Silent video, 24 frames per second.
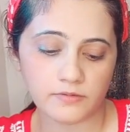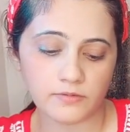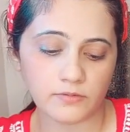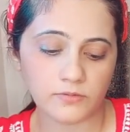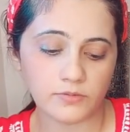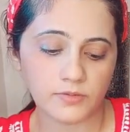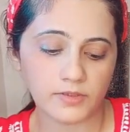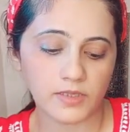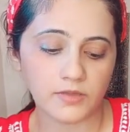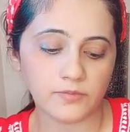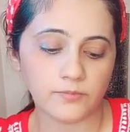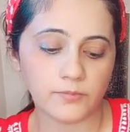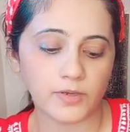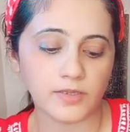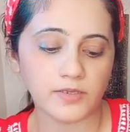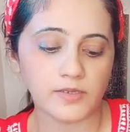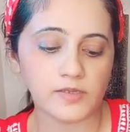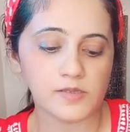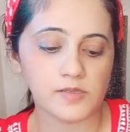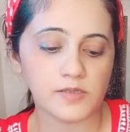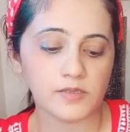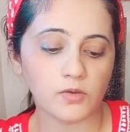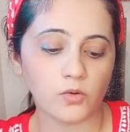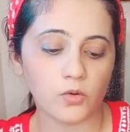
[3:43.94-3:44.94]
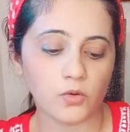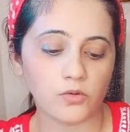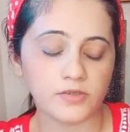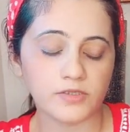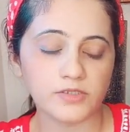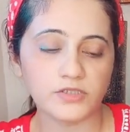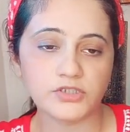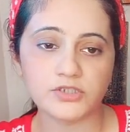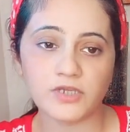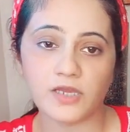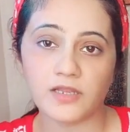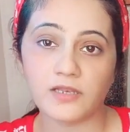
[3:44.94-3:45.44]
Okay, one is the
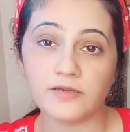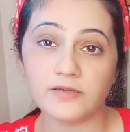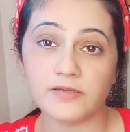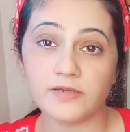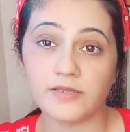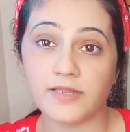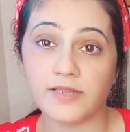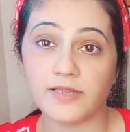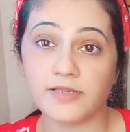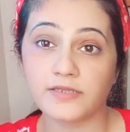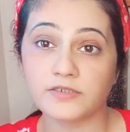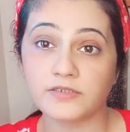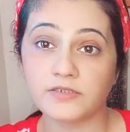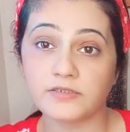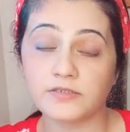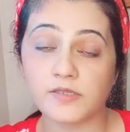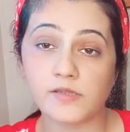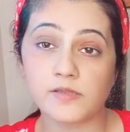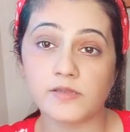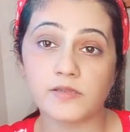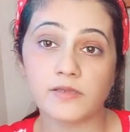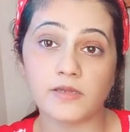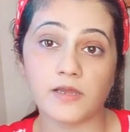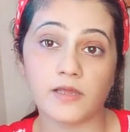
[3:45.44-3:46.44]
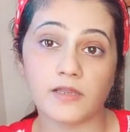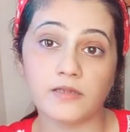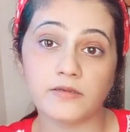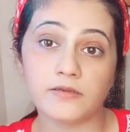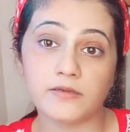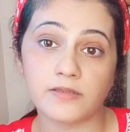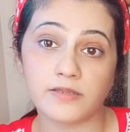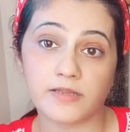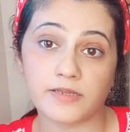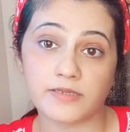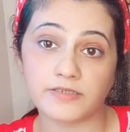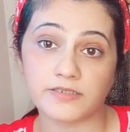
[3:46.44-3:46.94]
orange color corrector. This is a color
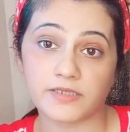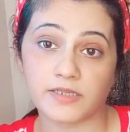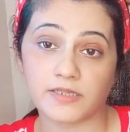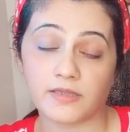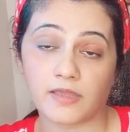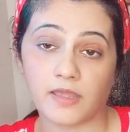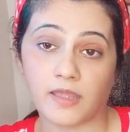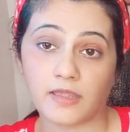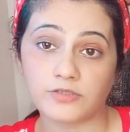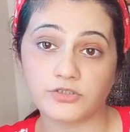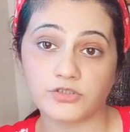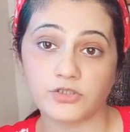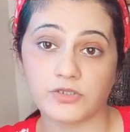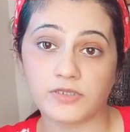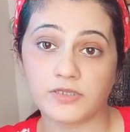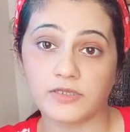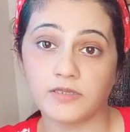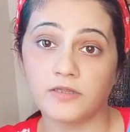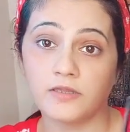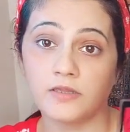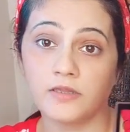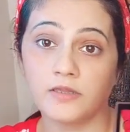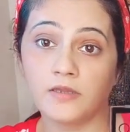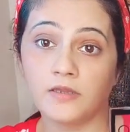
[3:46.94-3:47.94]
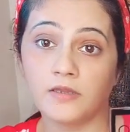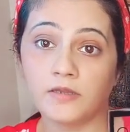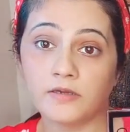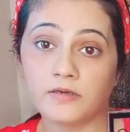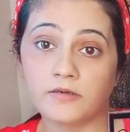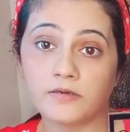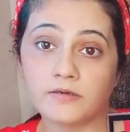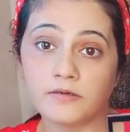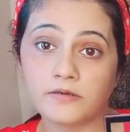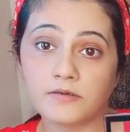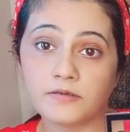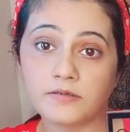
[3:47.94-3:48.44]
correcting actually.
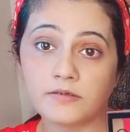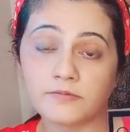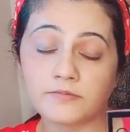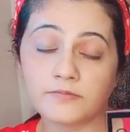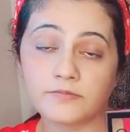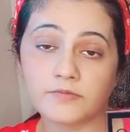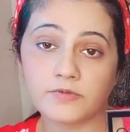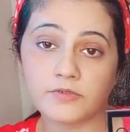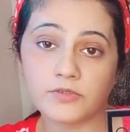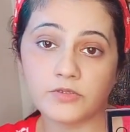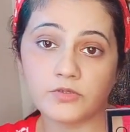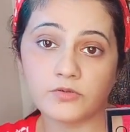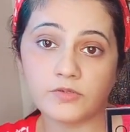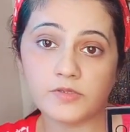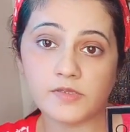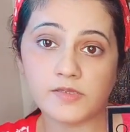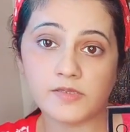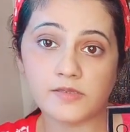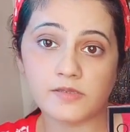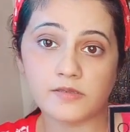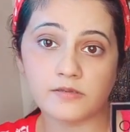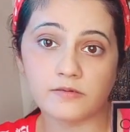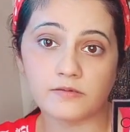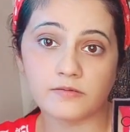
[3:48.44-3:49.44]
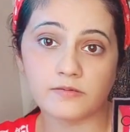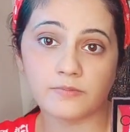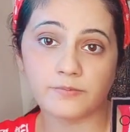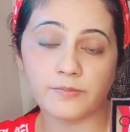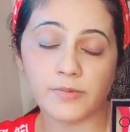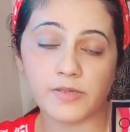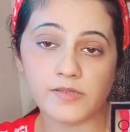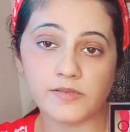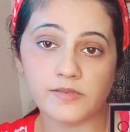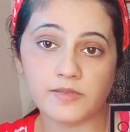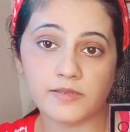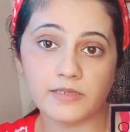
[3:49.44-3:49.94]
It's
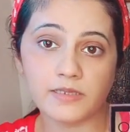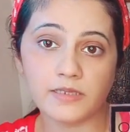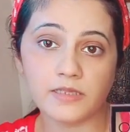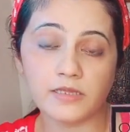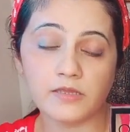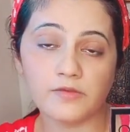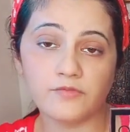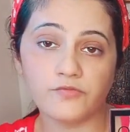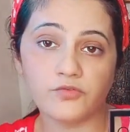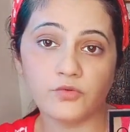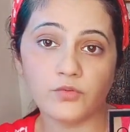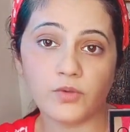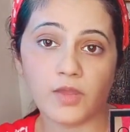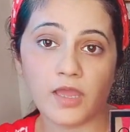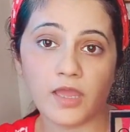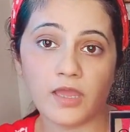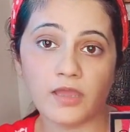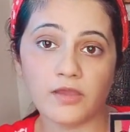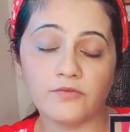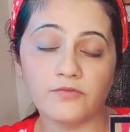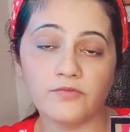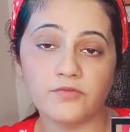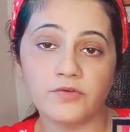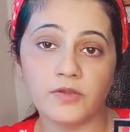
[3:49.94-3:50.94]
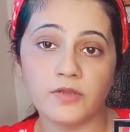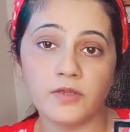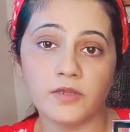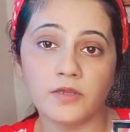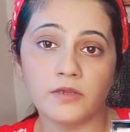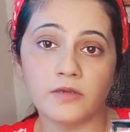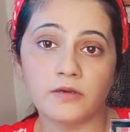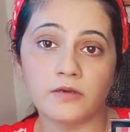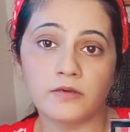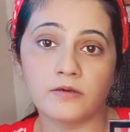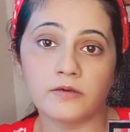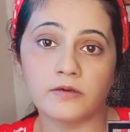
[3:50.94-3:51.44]
basically if you have
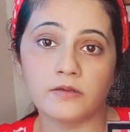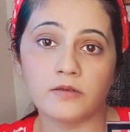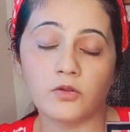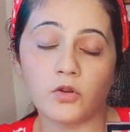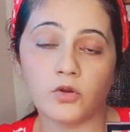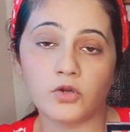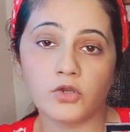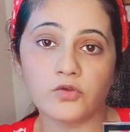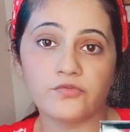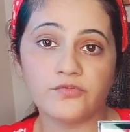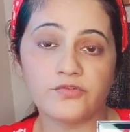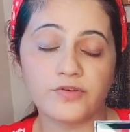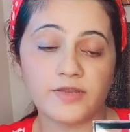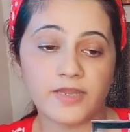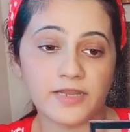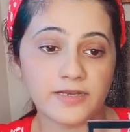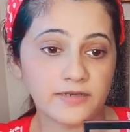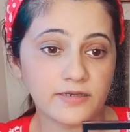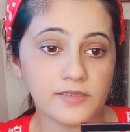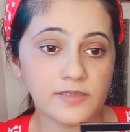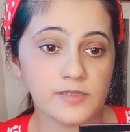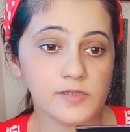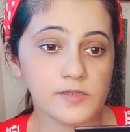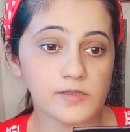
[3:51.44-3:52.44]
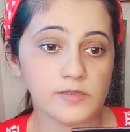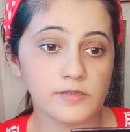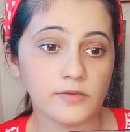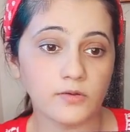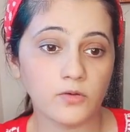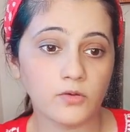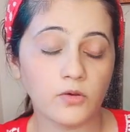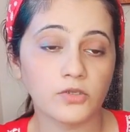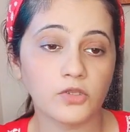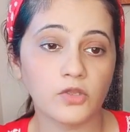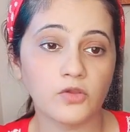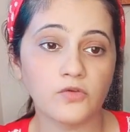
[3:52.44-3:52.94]
a lot of redness
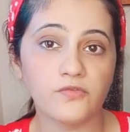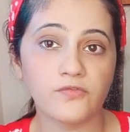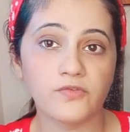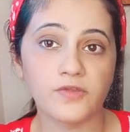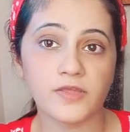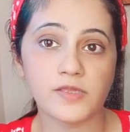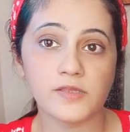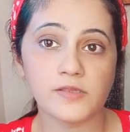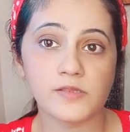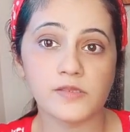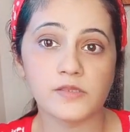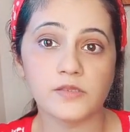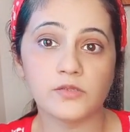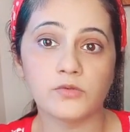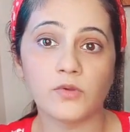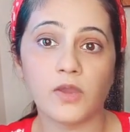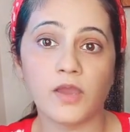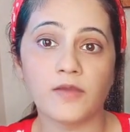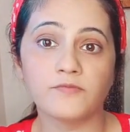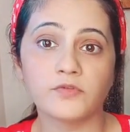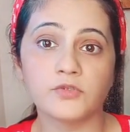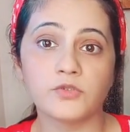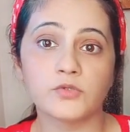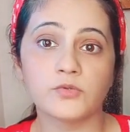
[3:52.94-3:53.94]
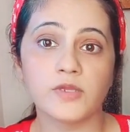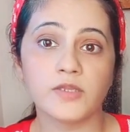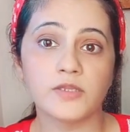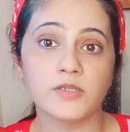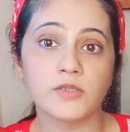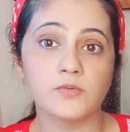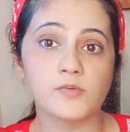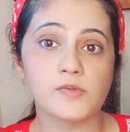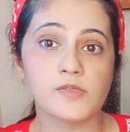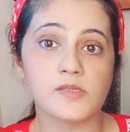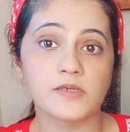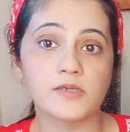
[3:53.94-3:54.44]
on your face, you can
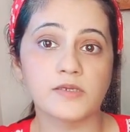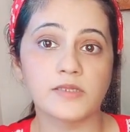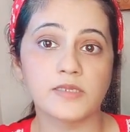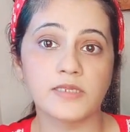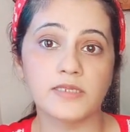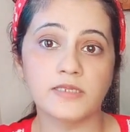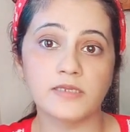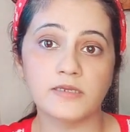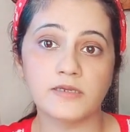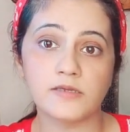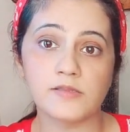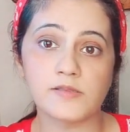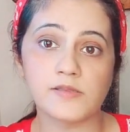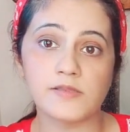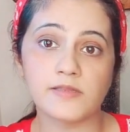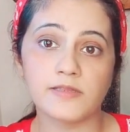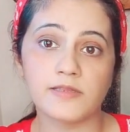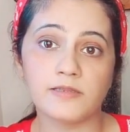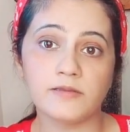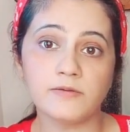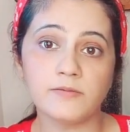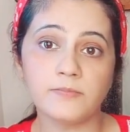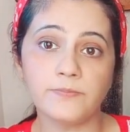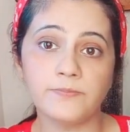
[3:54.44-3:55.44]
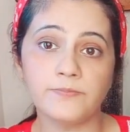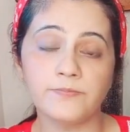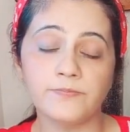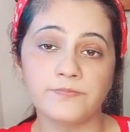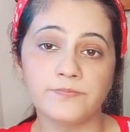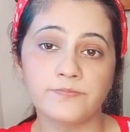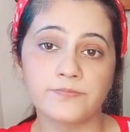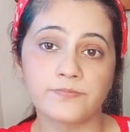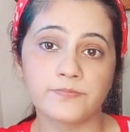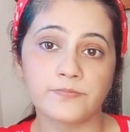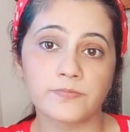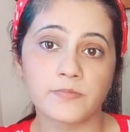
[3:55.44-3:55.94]
use a green concealer
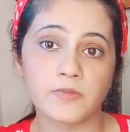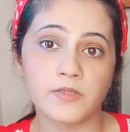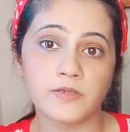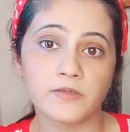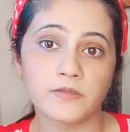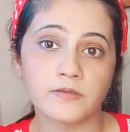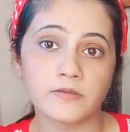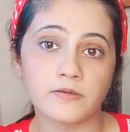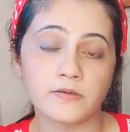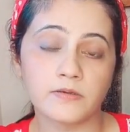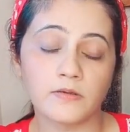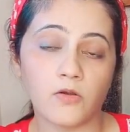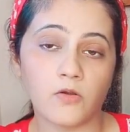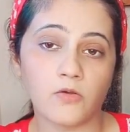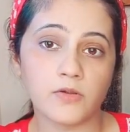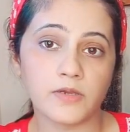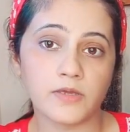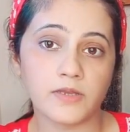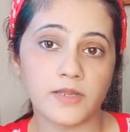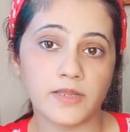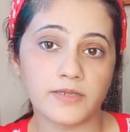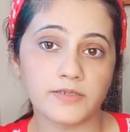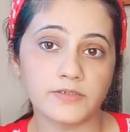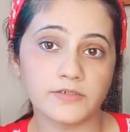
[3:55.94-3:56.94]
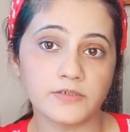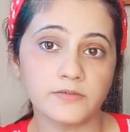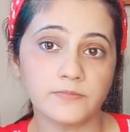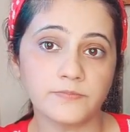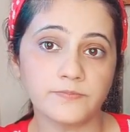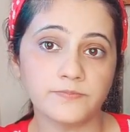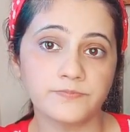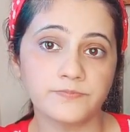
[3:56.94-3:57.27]
or corrector.